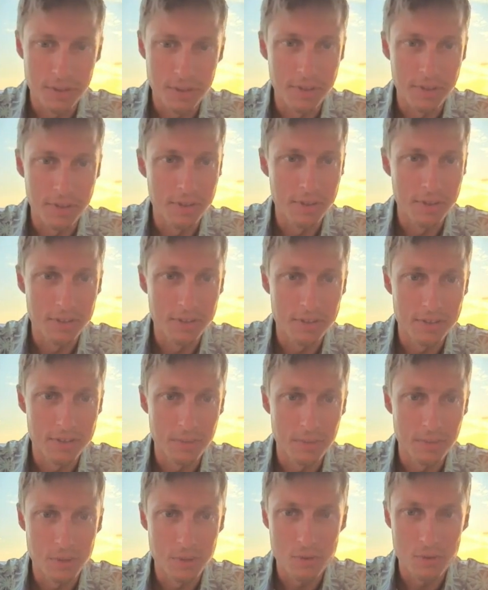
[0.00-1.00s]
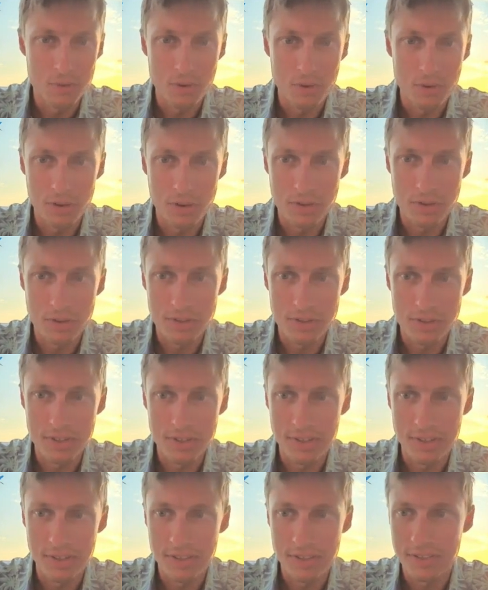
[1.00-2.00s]
some instructions in this
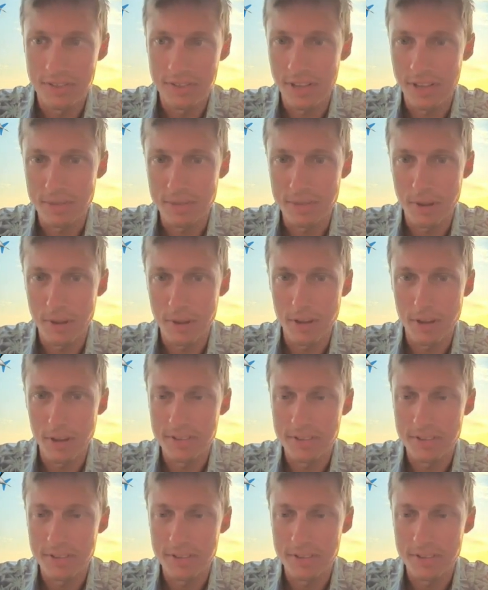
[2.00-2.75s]
text box.